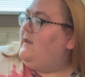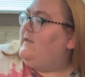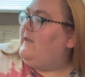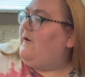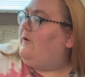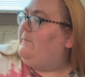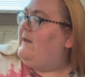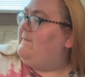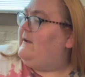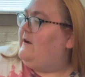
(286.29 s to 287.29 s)
Yoke
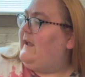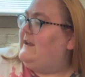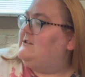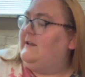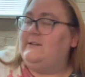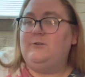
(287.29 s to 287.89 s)
by Mary H.K.